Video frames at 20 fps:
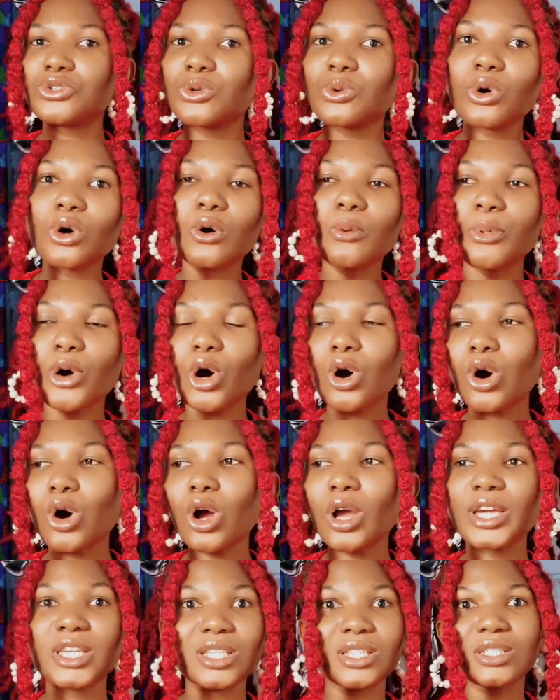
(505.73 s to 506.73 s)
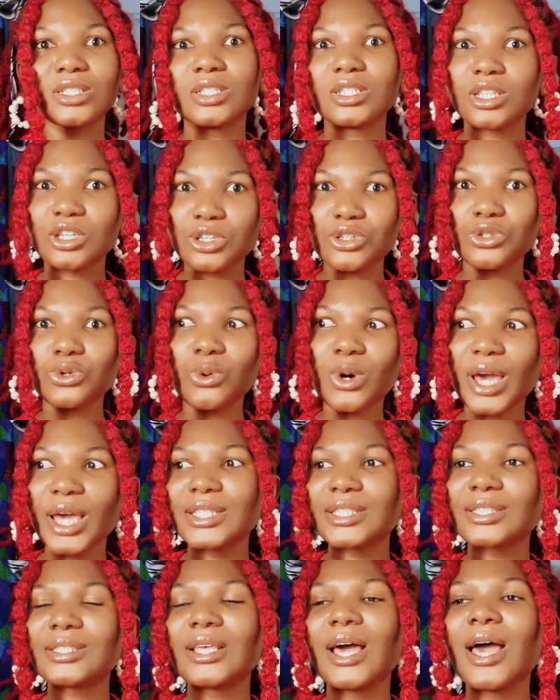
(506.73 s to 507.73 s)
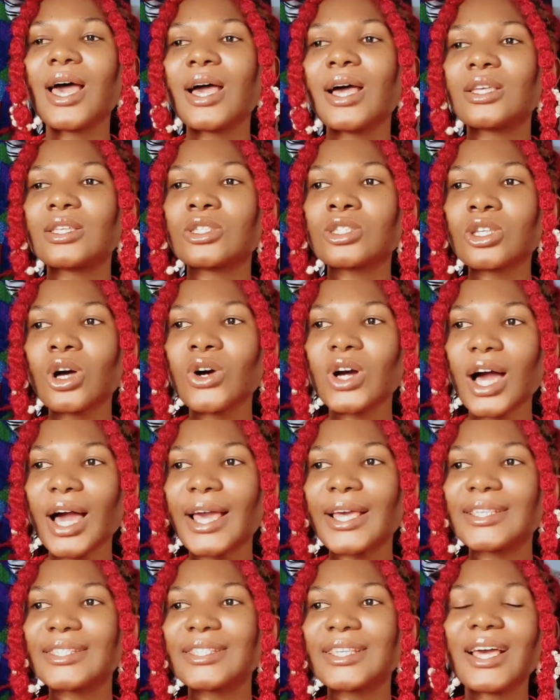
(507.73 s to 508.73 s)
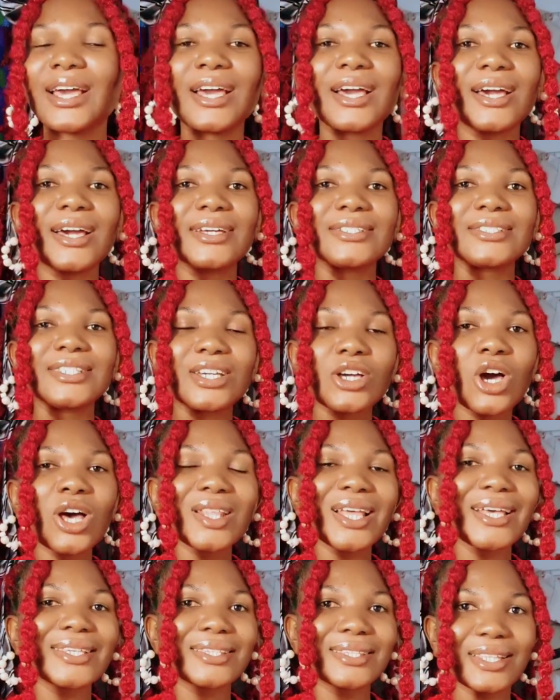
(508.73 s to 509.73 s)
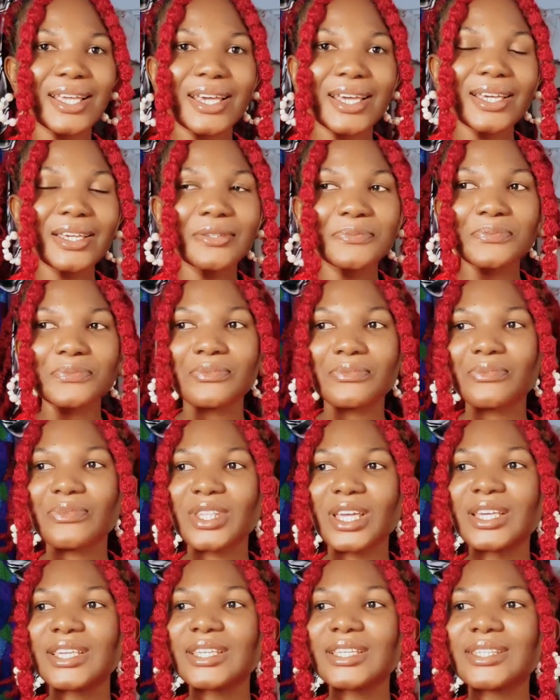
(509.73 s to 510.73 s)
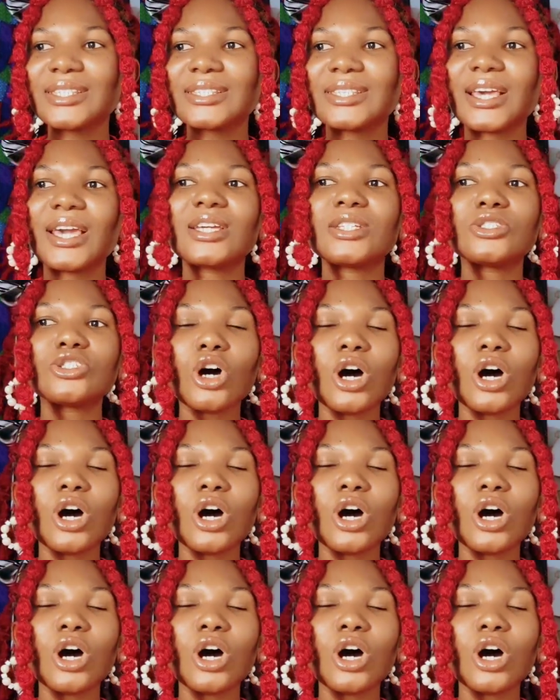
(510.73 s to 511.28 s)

Europe or in the U S. So guys, the color stay is a